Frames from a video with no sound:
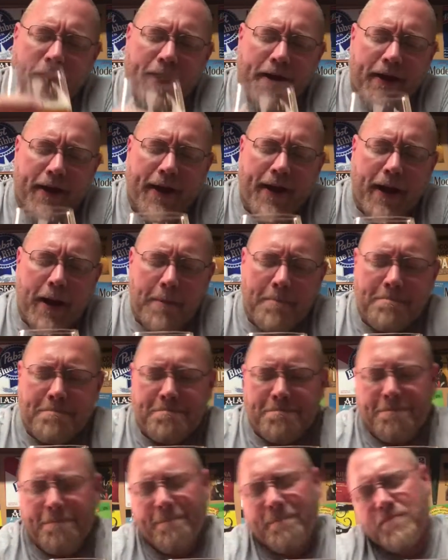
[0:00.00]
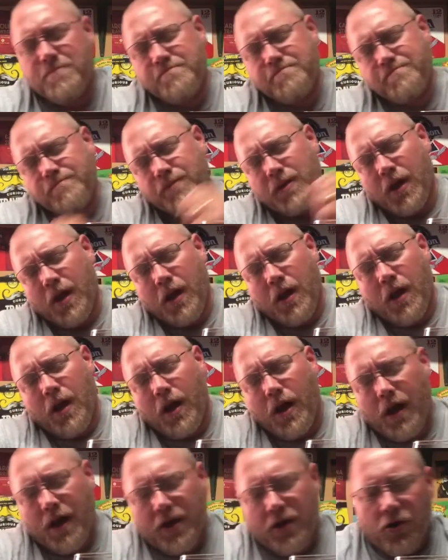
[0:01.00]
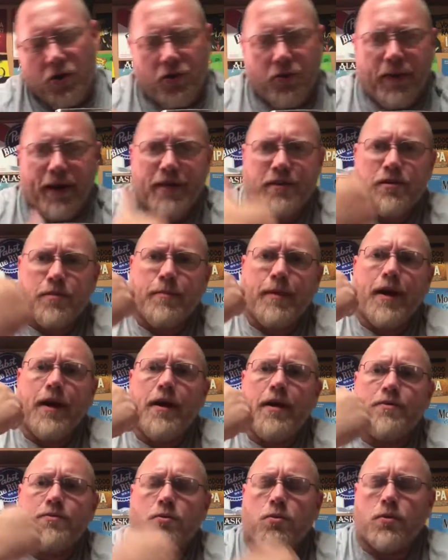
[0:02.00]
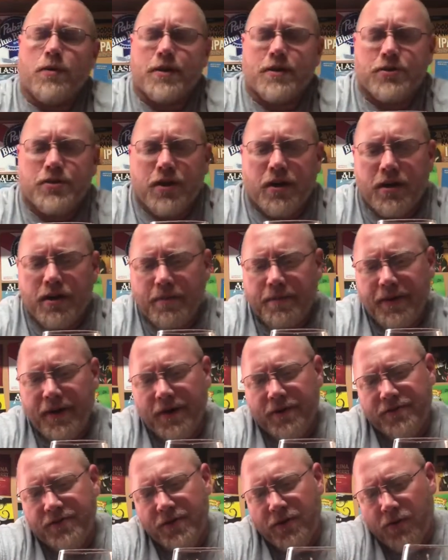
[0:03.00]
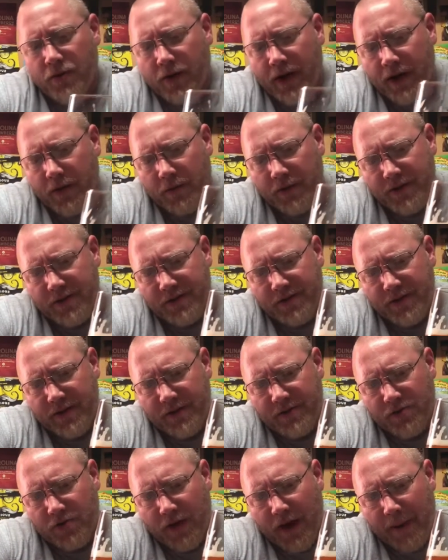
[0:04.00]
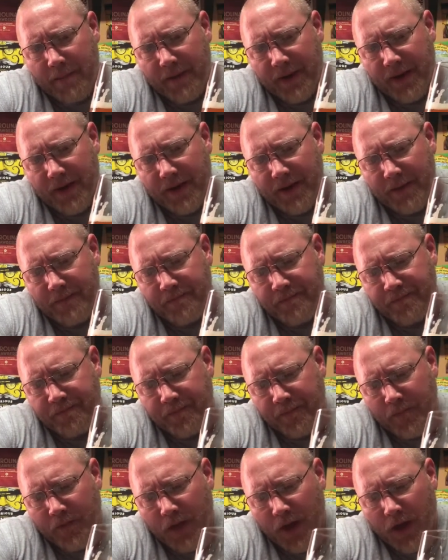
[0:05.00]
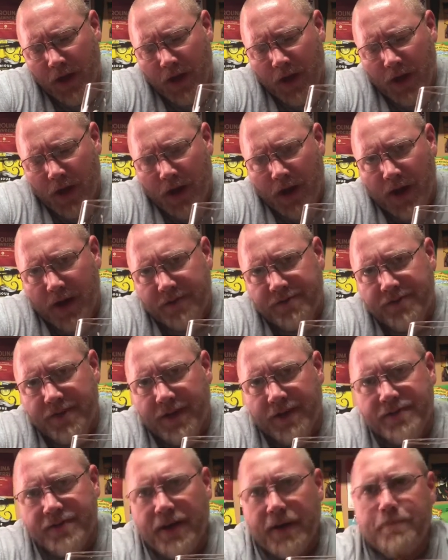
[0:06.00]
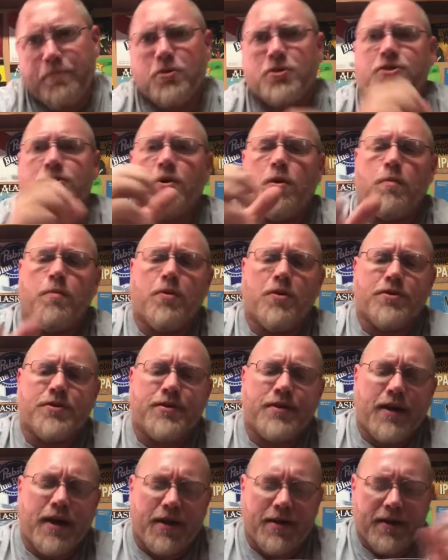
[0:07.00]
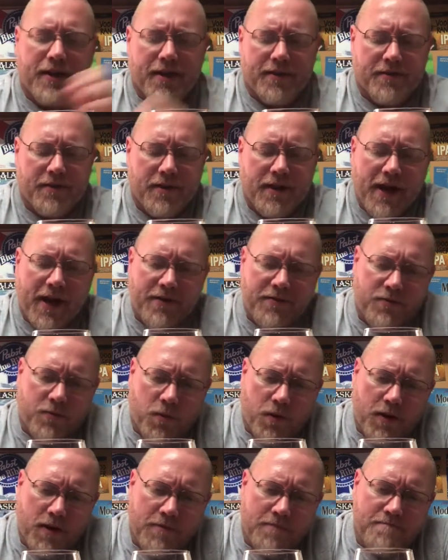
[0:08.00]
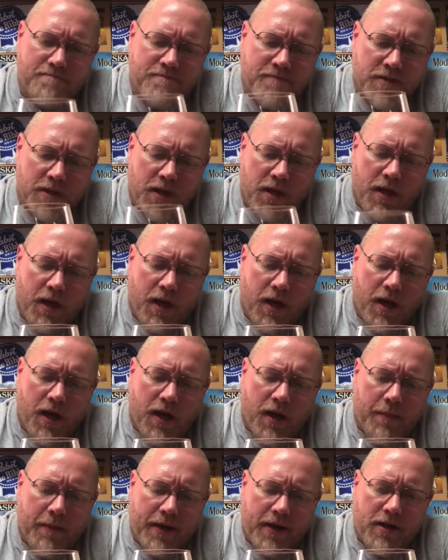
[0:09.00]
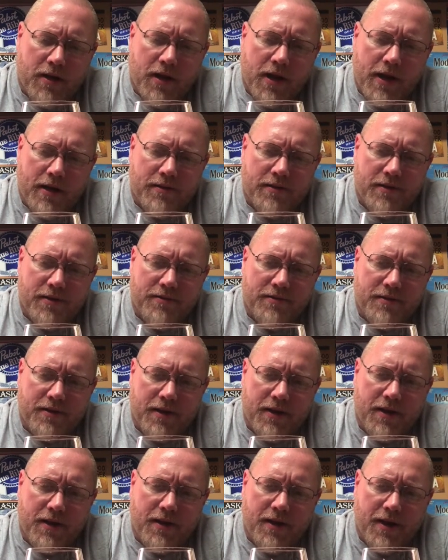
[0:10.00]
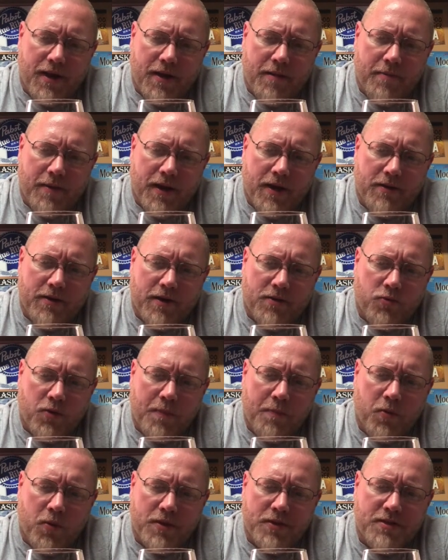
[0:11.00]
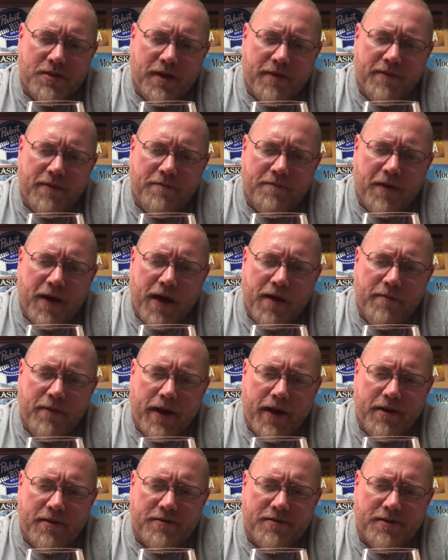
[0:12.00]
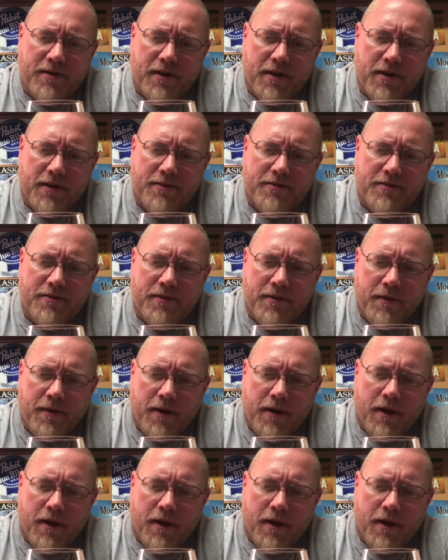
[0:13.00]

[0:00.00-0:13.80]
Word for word: Anyhow, going right to my scoring chart up here. 0, I don't want to see this crap again. 6, I'd push an old person down to get the last one. I'm going to clock this in at about a 3.75 out of 6.